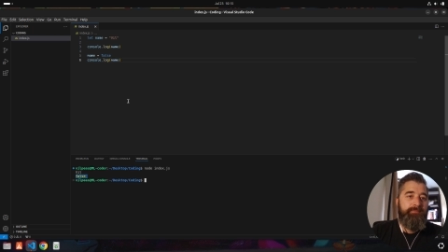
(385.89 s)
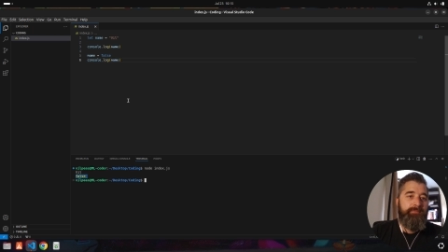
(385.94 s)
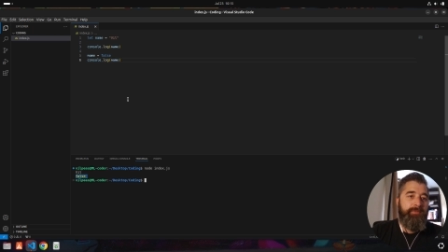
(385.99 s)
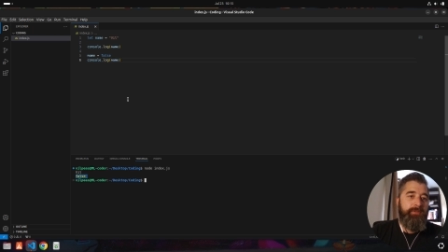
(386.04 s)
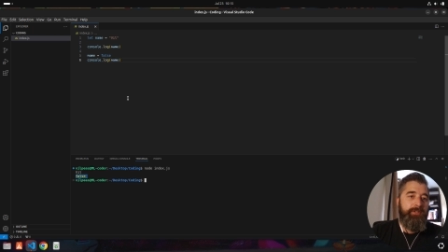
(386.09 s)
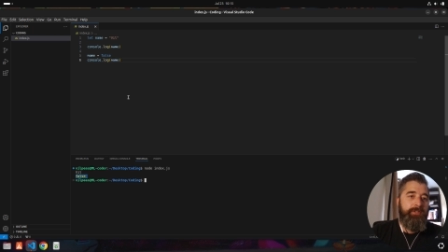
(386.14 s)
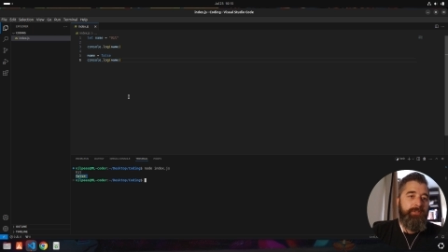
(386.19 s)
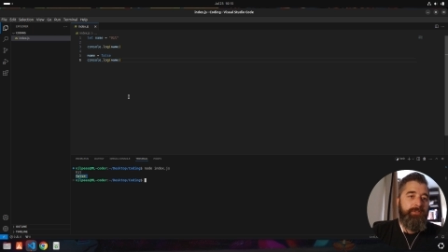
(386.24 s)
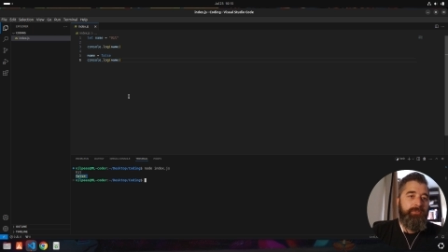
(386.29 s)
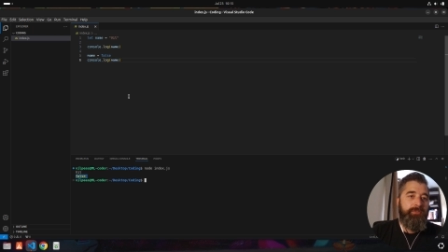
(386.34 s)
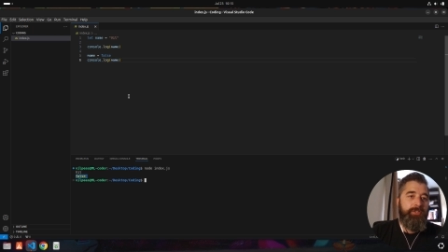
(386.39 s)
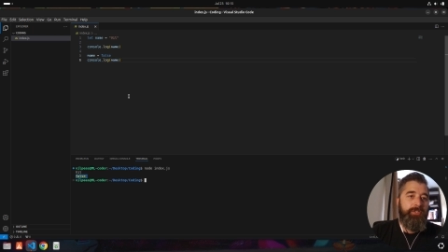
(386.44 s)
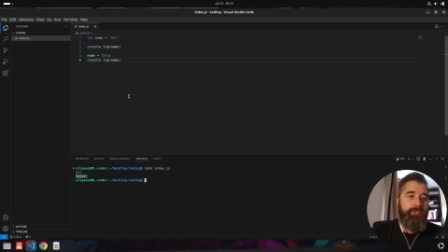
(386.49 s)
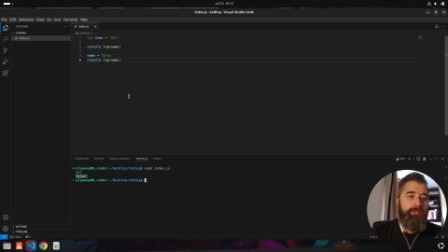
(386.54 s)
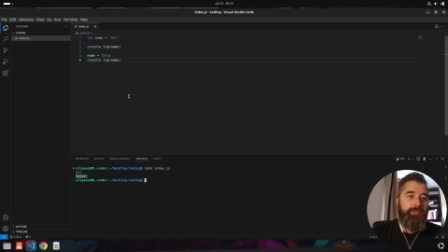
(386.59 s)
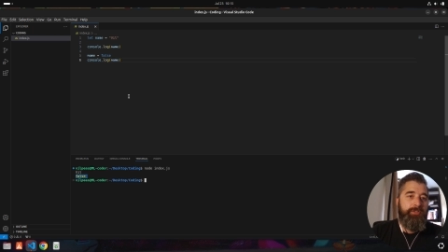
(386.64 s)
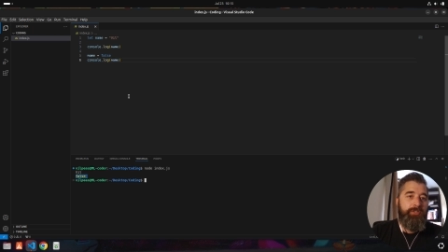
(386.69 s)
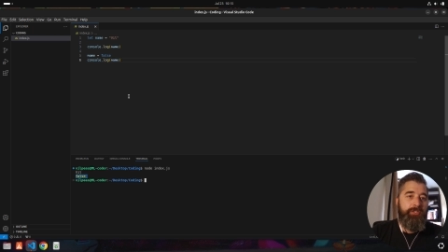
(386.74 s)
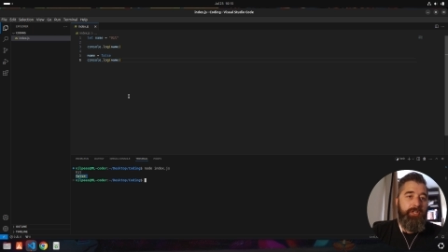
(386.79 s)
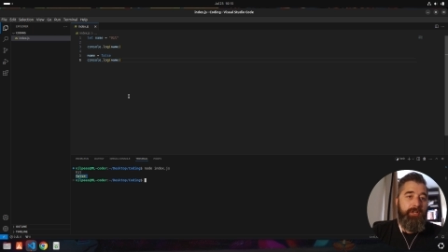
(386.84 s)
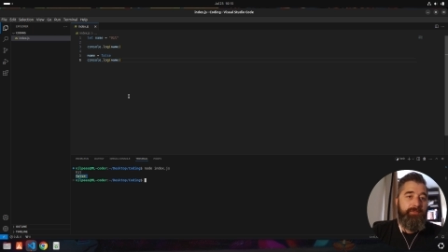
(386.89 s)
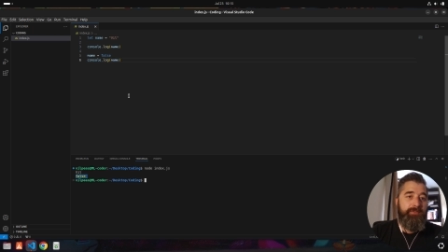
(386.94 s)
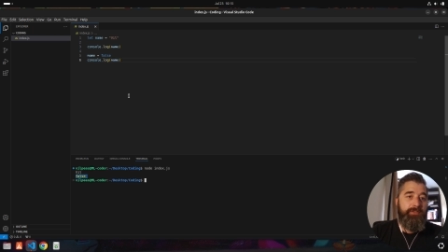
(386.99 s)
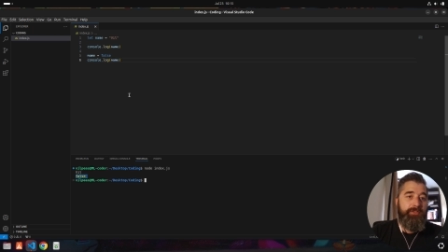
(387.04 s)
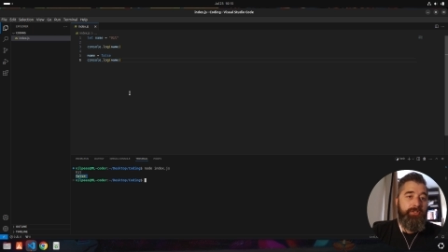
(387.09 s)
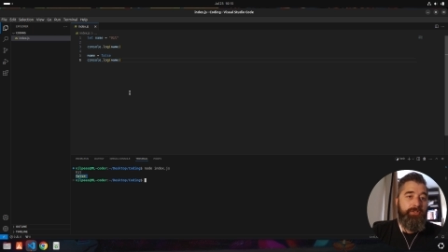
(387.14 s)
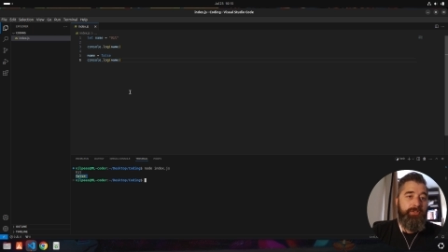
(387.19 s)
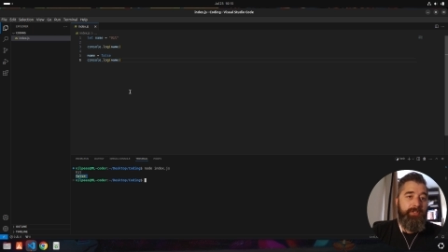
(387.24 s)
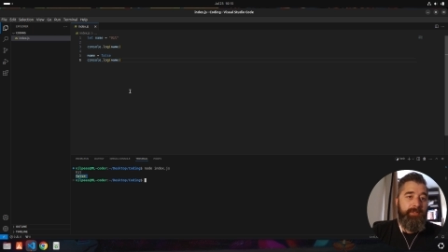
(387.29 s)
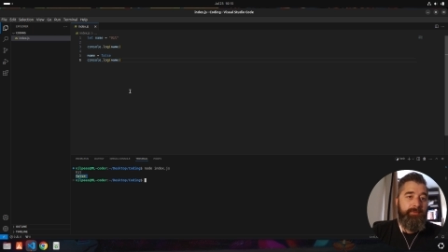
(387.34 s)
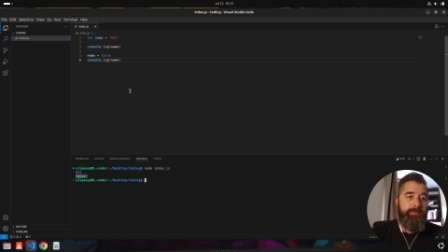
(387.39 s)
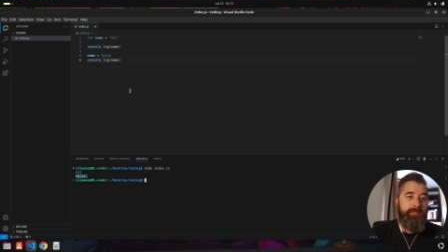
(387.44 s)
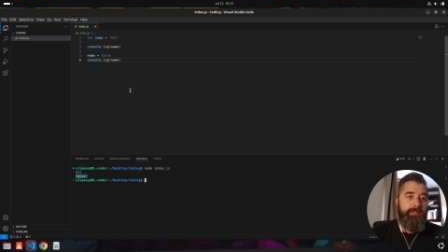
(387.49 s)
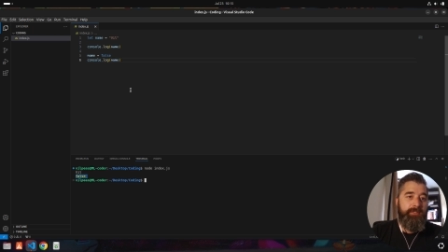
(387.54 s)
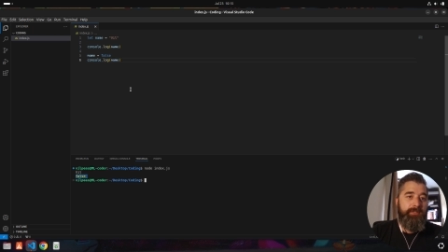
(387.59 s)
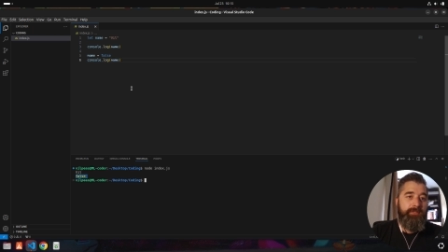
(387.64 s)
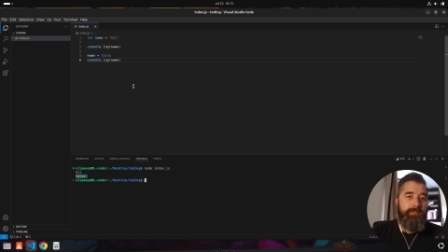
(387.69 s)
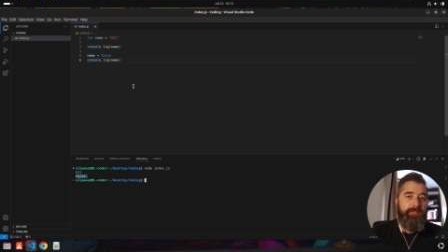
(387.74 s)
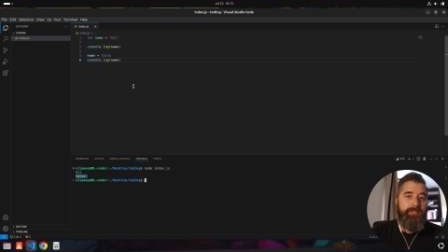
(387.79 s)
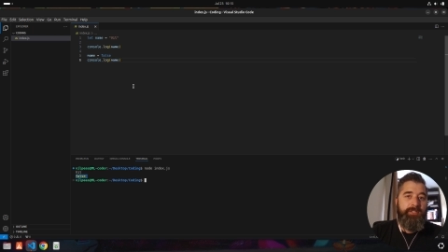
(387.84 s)
use JavaScript
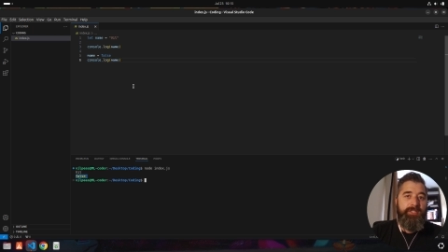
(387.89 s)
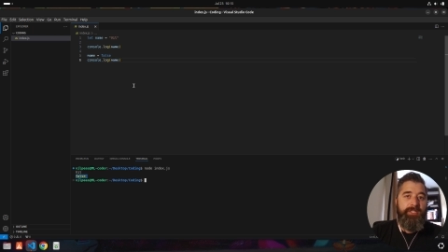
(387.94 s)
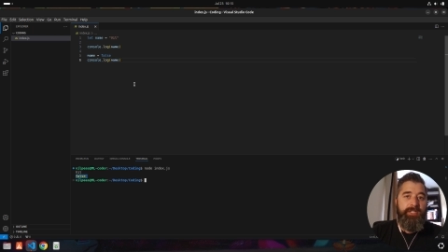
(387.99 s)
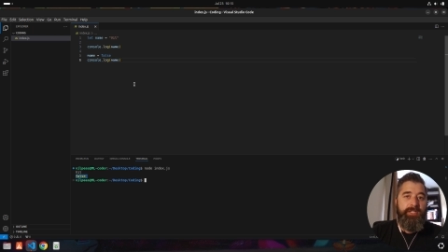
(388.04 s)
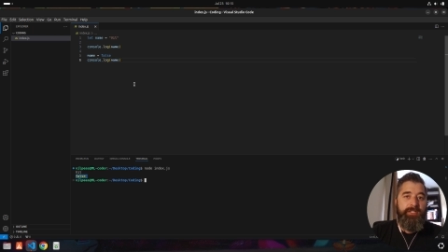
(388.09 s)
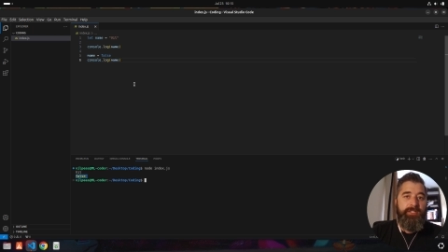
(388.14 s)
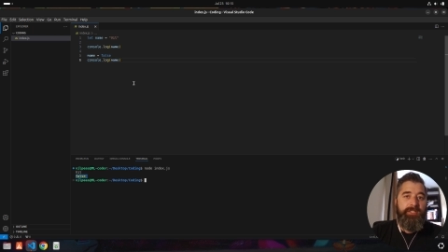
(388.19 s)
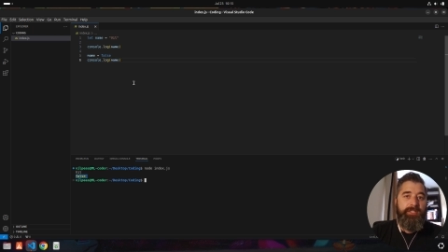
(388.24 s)
to